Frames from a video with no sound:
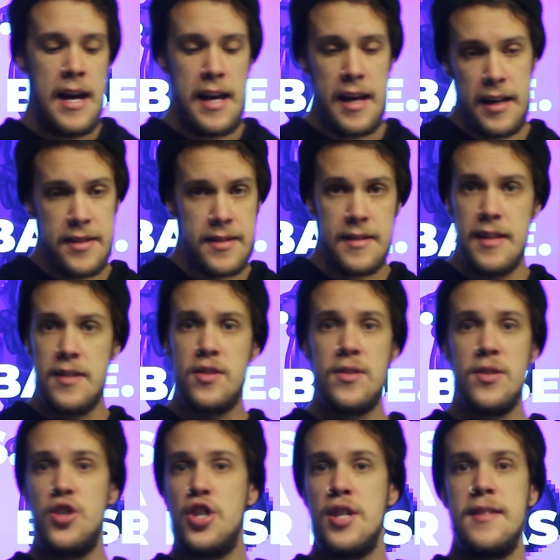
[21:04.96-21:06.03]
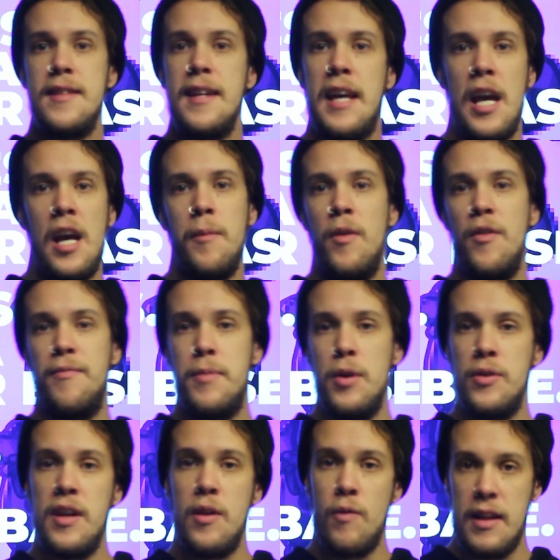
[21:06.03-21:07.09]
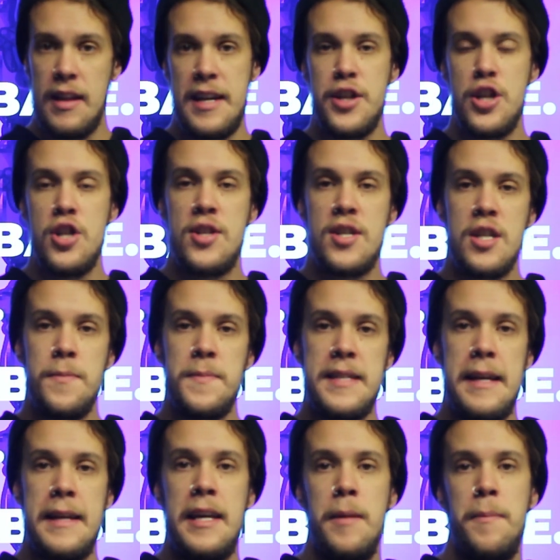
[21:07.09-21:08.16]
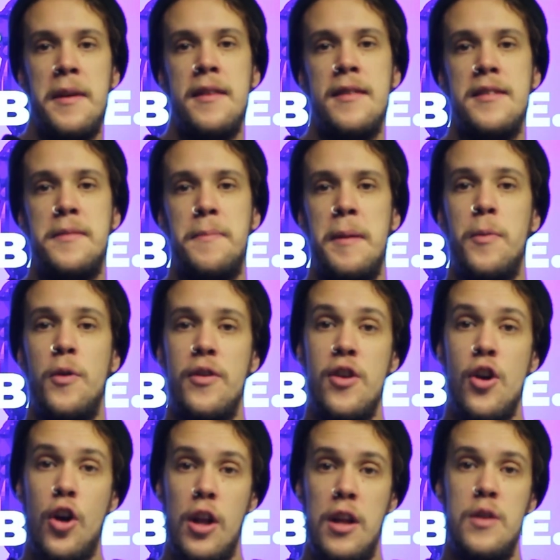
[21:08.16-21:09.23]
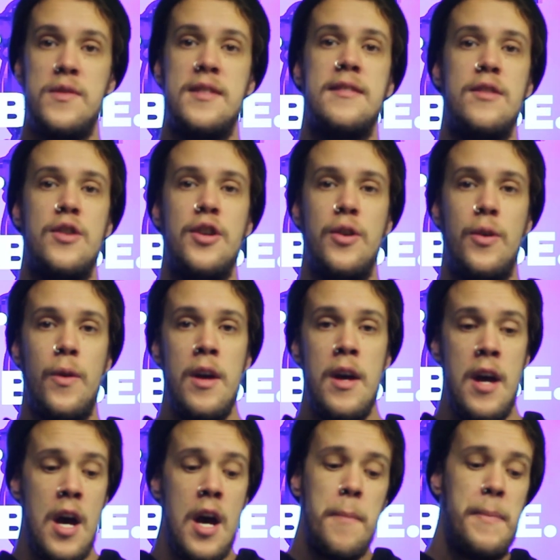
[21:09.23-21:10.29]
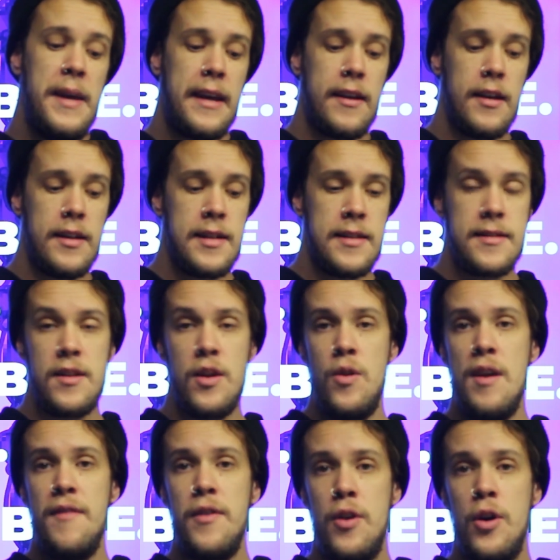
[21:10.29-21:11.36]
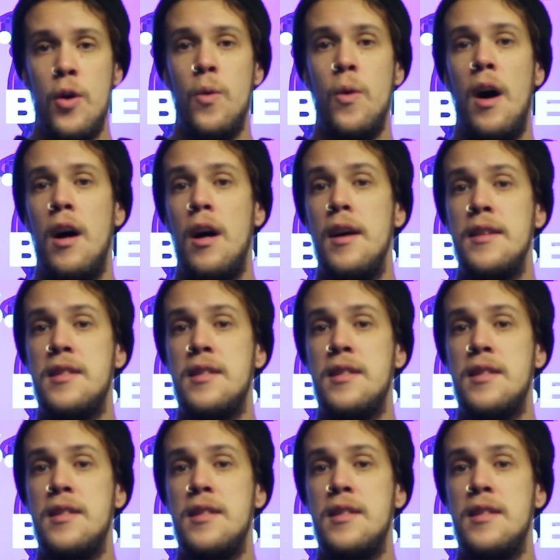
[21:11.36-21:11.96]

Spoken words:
It's just a game of building relationships and keeping these people in your close circle, because you never know.